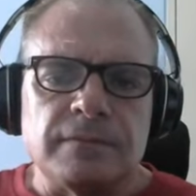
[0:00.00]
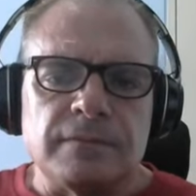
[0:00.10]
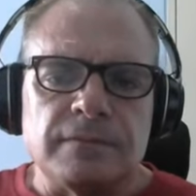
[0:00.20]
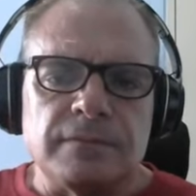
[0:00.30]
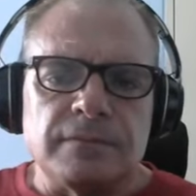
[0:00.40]

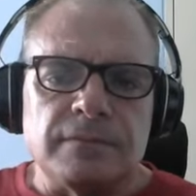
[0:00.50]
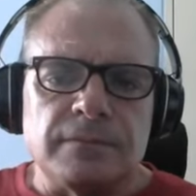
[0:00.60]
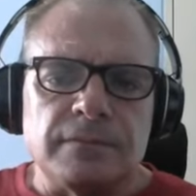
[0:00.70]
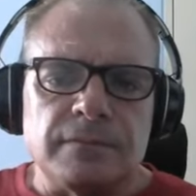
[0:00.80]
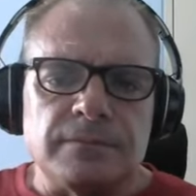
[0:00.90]

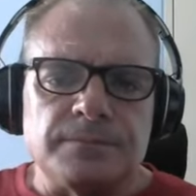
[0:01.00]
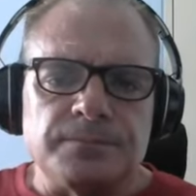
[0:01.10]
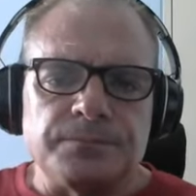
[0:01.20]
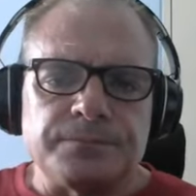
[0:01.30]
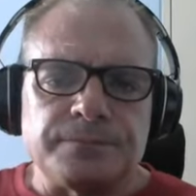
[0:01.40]

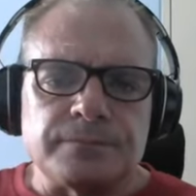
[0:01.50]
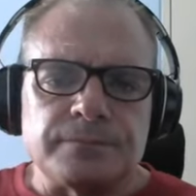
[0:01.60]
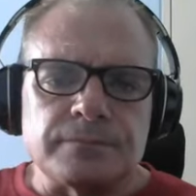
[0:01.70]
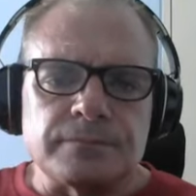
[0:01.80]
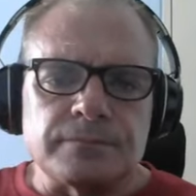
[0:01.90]

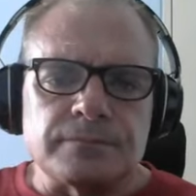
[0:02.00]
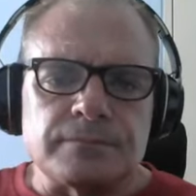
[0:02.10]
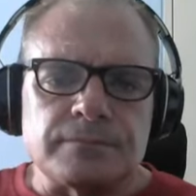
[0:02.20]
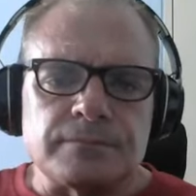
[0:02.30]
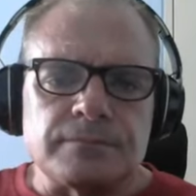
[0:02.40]

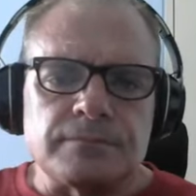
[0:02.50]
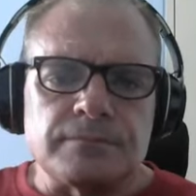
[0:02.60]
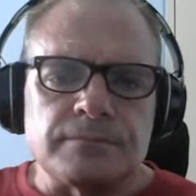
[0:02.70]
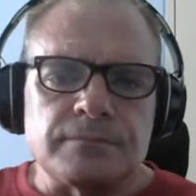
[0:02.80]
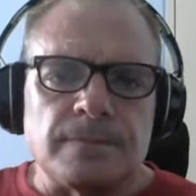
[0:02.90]

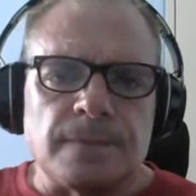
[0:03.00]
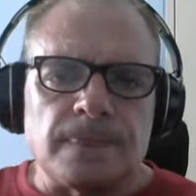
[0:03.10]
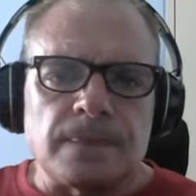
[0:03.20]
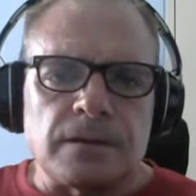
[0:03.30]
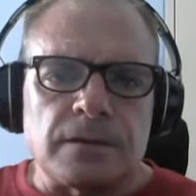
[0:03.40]

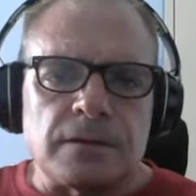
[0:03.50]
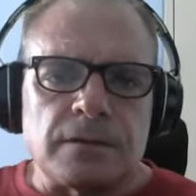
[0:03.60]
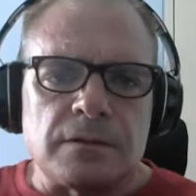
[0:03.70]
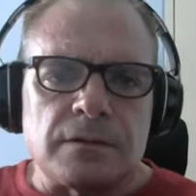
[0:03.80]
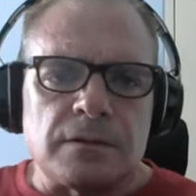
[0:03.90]

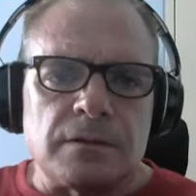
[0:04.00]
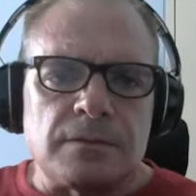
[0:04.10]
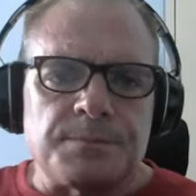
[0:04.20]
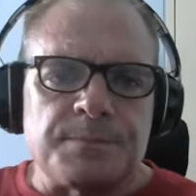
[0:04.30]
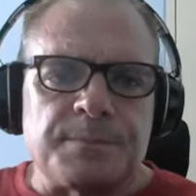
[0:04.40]

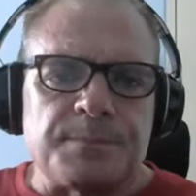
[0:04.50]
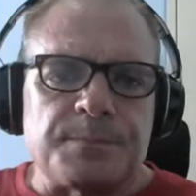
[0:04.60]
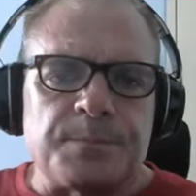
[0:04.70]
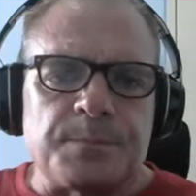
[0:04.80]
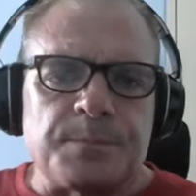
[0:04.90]

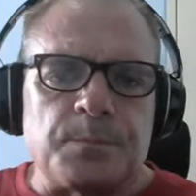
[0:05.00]
Nothing is said.